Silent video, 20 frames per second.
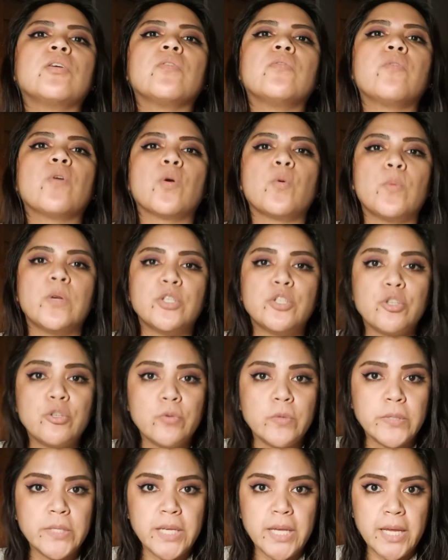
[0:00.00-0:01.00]
for when
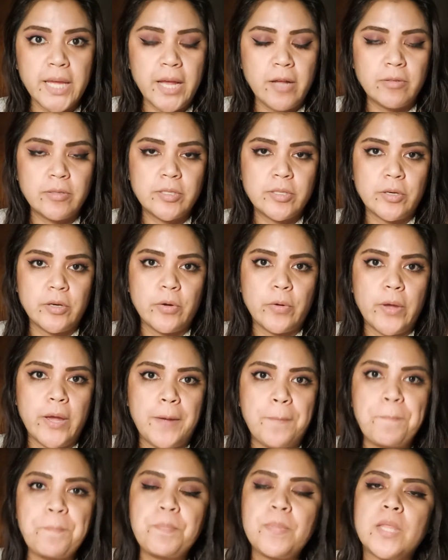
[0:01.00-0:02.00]
choosing a counselor. Okay,
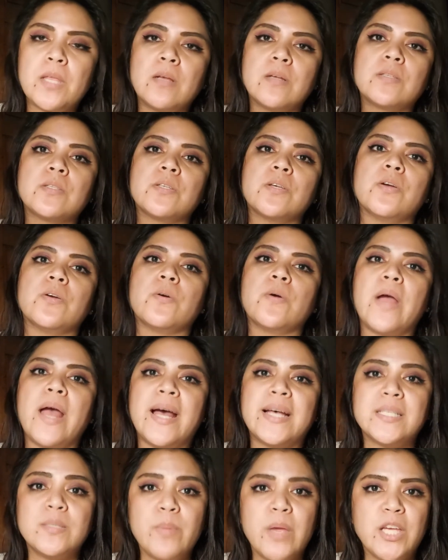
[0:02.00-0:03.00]
so
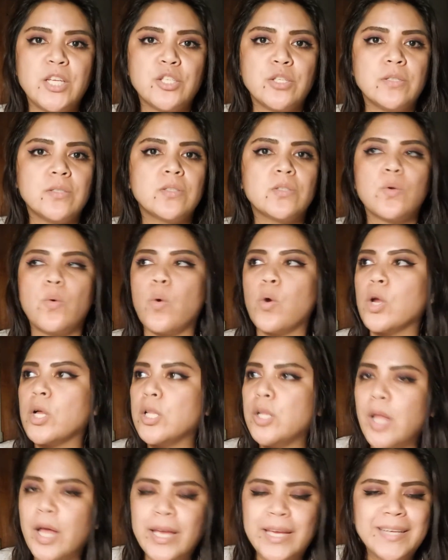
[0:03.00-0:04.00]
as patients or
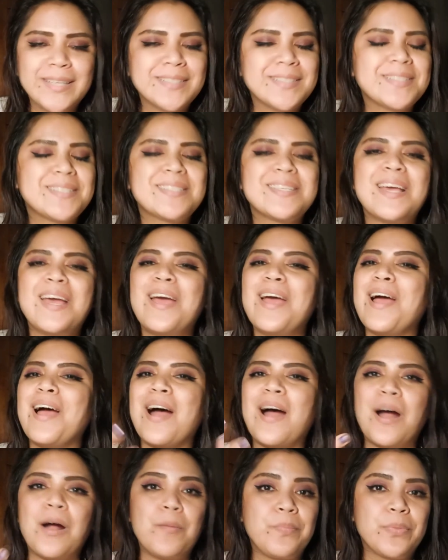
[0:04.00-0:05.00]
clients,
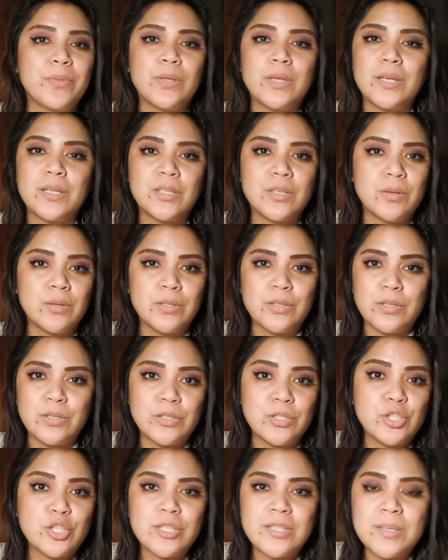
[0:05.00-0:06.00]
it
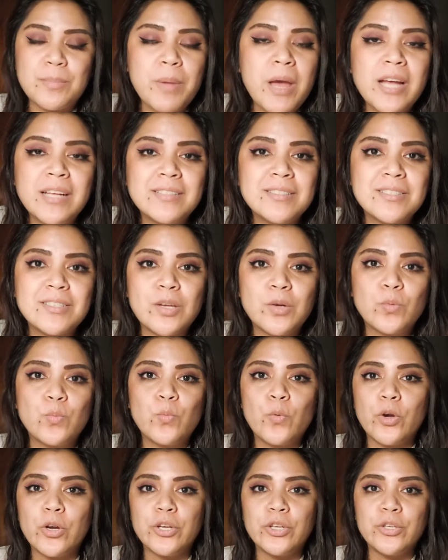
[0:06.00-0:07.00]
just depends on
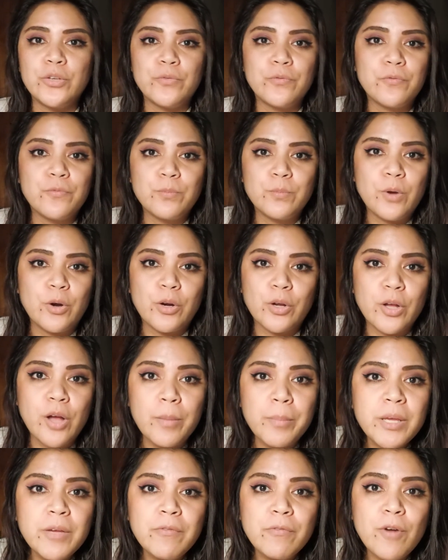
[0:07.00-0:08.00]
where you are
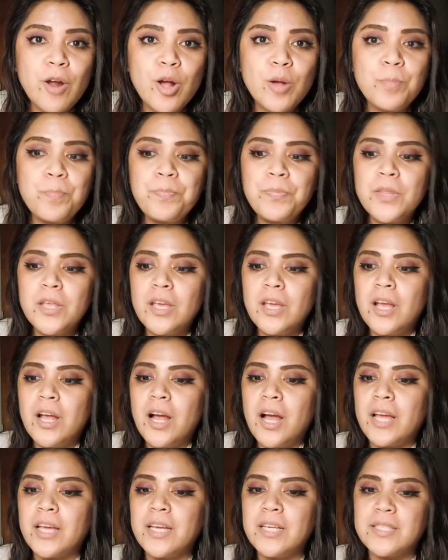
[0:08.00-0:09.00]
coming from.
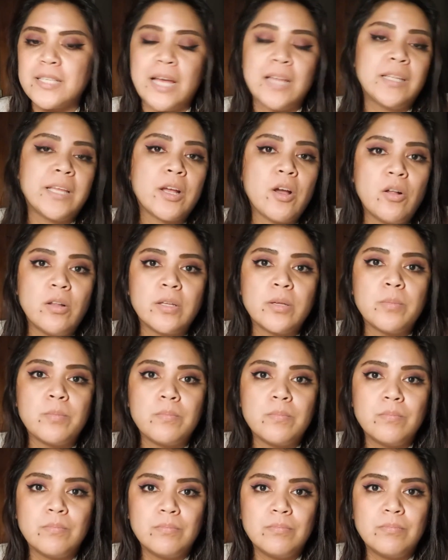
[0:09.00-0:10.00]
I guess I like calling
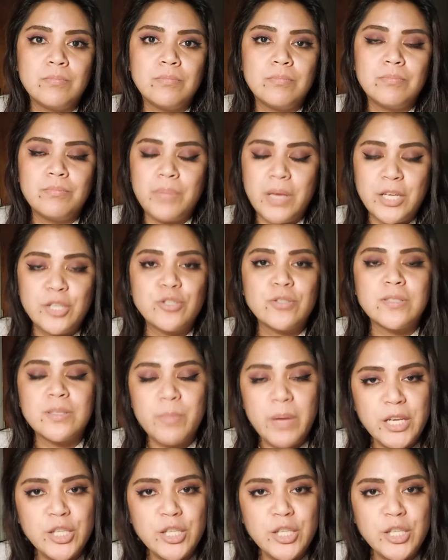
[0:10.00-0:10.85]
patients